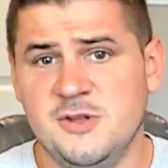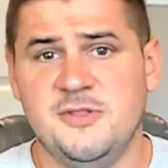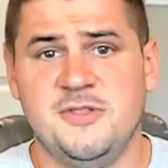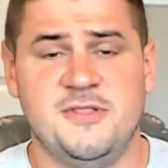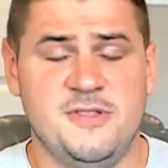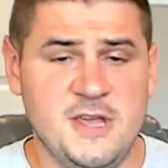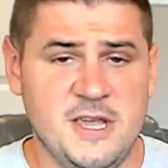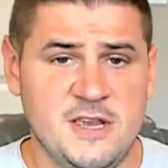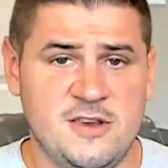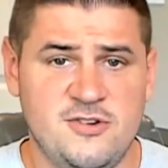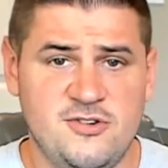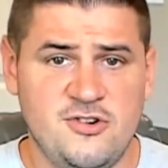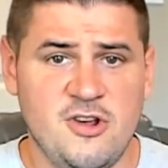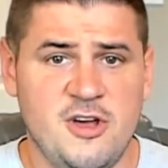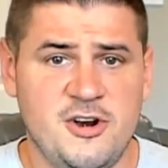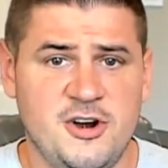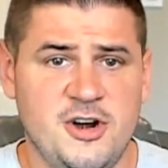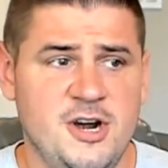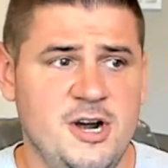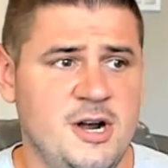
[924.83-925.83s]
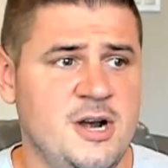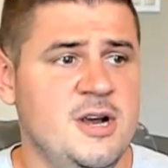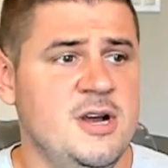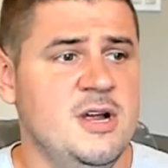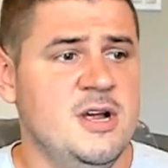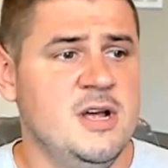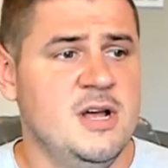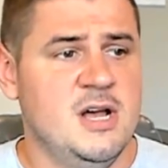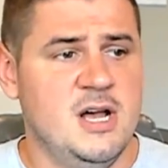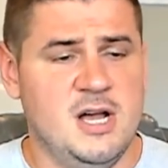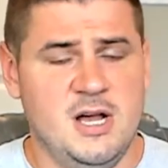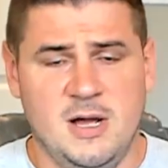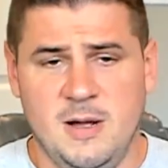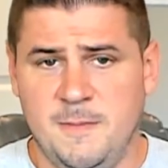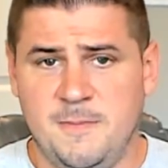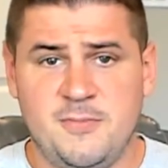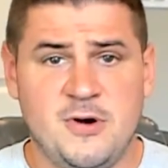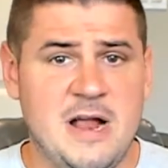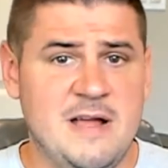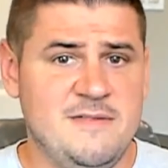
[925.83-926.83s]
Think Shutter,
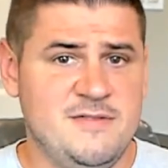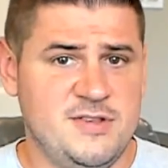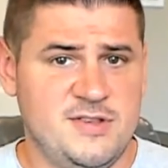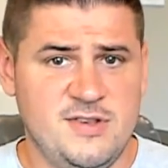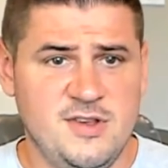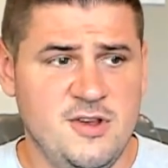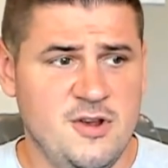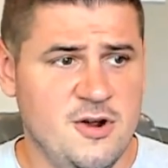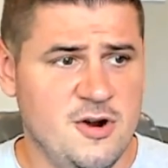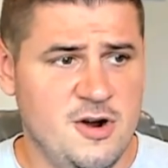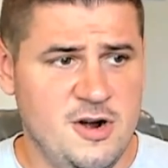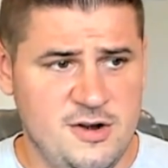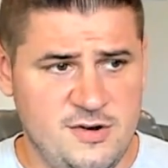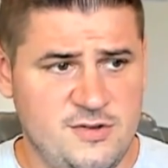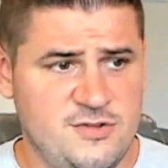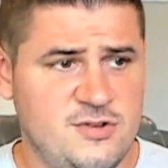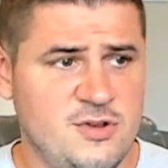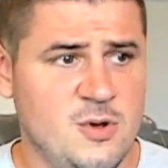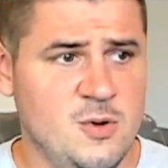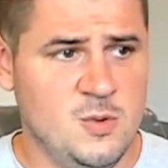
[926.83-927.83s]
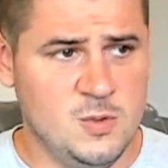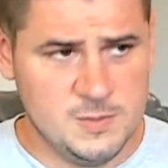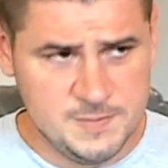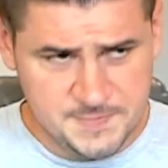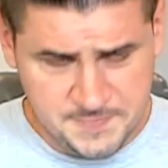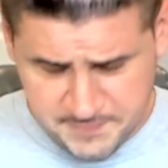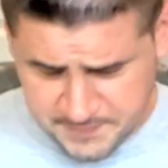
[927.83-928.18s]
privacy guard. So